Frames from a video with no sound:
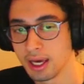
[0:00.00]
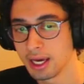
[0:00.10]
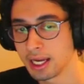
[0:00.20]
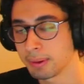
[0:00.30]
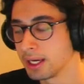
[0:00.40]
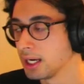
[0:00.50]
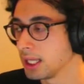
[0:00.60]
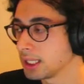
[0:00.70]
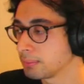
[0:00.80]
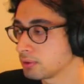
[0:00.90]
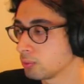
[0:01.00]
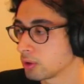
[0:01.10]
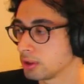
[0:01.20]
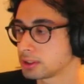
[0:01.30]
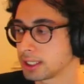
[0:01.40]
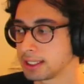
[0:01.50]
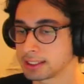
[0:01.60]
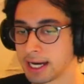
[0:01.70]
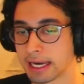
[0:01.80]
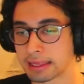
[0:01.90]
Anyway, A Link Between Worlds is,
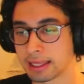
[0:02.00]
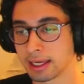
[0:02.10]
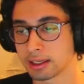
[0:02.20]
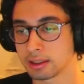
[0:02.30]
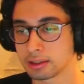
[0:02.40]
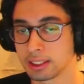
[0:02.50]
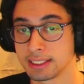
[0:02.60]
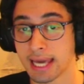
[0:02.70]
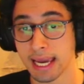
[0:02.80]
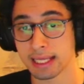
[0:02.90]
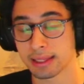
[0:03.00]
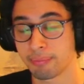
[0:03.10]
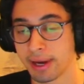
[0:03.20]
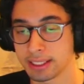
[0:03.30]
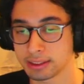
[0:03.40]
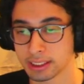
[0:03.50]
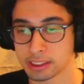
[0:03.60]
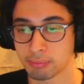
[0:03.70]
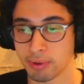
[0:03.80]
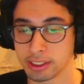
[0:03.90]
I think, to date, the best
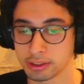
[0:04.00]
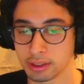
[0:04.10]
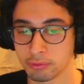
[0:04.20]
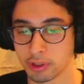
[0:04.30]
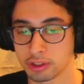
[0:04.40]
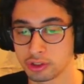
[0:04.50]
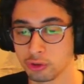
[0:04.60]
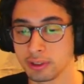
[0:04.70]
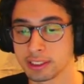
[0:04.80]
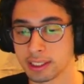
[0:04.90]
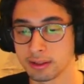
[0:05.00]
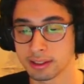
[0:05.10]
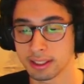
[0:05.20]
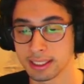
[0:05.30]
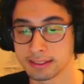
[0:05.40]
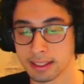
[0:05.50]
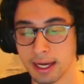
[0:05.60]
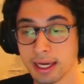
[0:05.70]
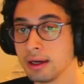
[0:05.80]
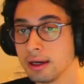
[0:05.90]
expression of what a 2D Zelda is
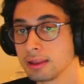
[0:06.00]
like.